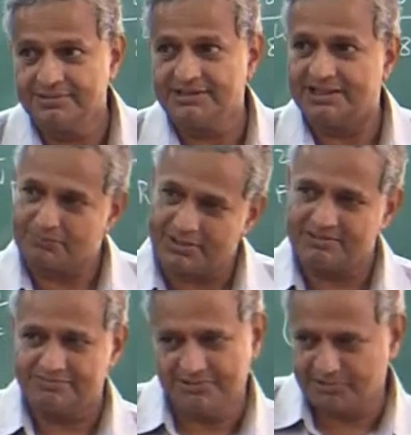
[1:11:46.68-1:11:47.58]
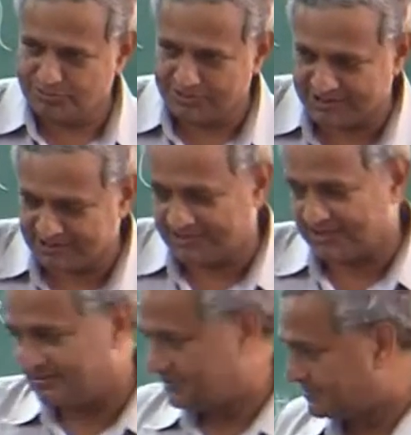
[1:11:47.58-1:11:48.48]
Okay, that part we will do in the next
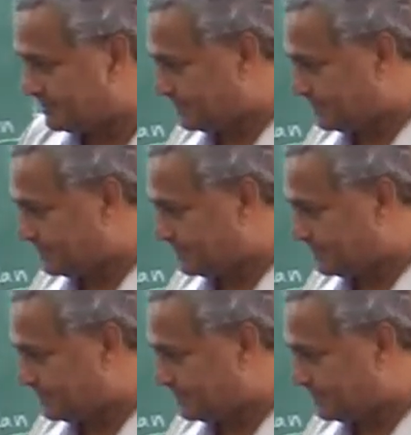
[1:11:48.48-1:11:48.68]
class.